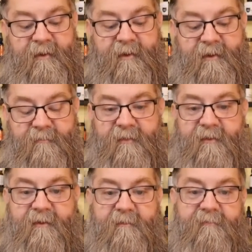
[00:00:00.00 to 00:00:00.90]
And when
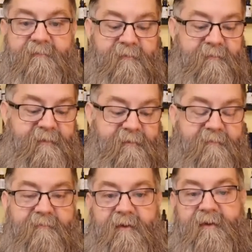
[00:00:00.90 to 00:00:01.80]
it comes to the
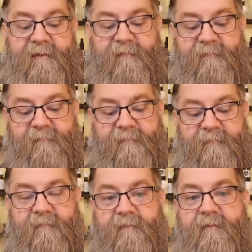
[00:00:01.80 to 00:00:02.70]
ingredients,
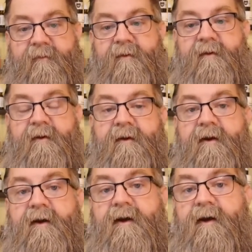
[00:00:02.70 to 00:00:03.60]

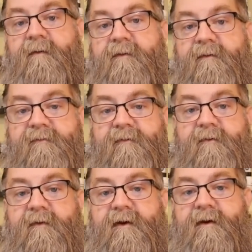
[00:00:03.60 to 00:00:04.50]
I'm going
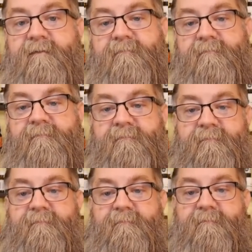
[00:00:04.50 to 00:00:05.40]
to
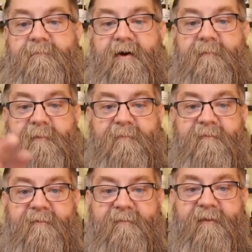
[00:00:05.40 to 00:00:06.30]
pop up a
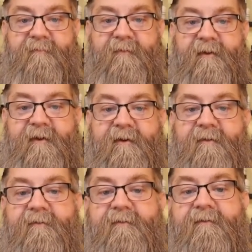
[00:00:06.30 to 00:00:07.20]
little thing right here
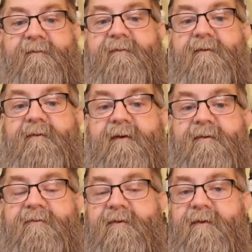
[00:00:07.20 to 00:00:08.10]
to
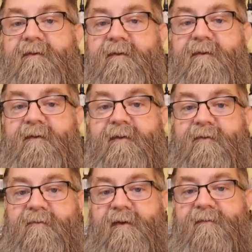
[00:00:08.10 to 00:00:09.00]
show you the
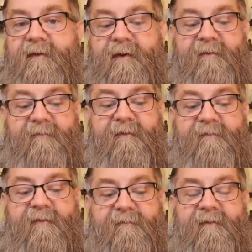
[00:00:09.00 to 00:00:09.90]
ingredients he has. Like I
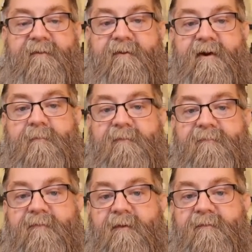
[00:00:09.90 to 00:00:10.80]
said, it's not in the common
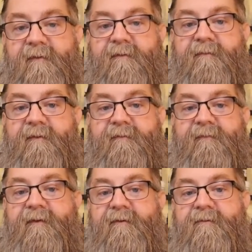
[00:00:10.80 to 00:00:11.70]
form, so I'm going to list
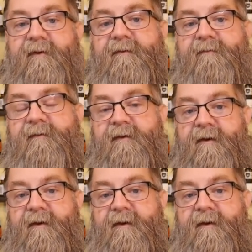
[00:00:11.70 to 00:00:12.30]
the ingredients